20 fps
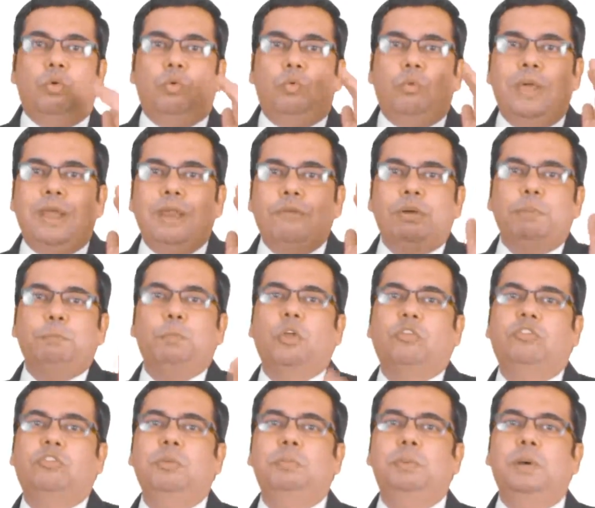wherever
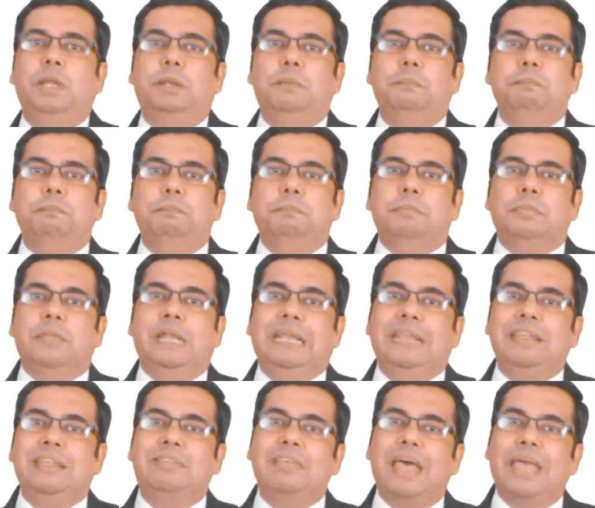possible. The
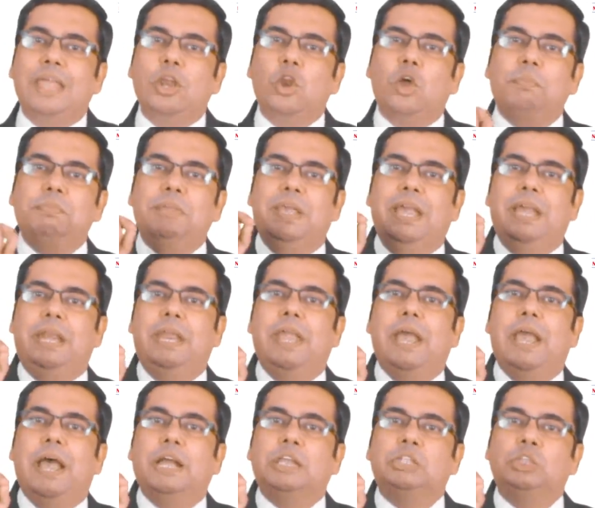design of the
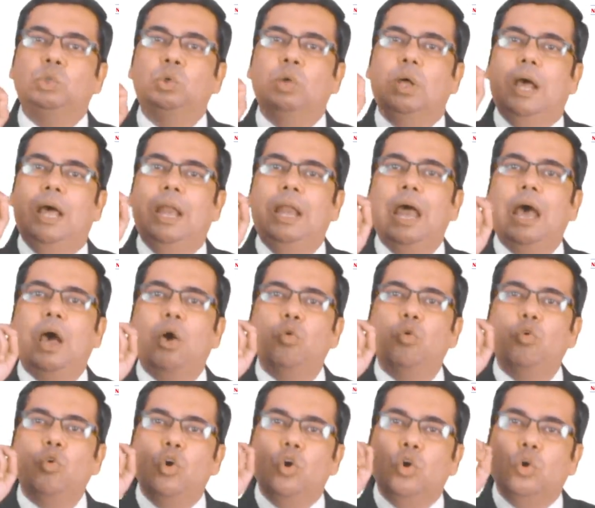area should
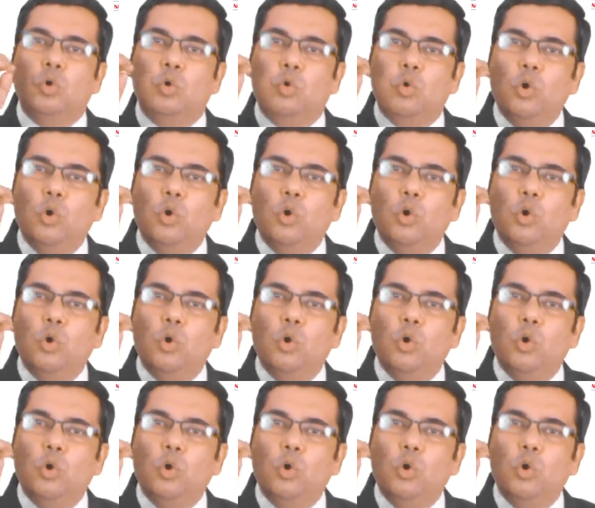allow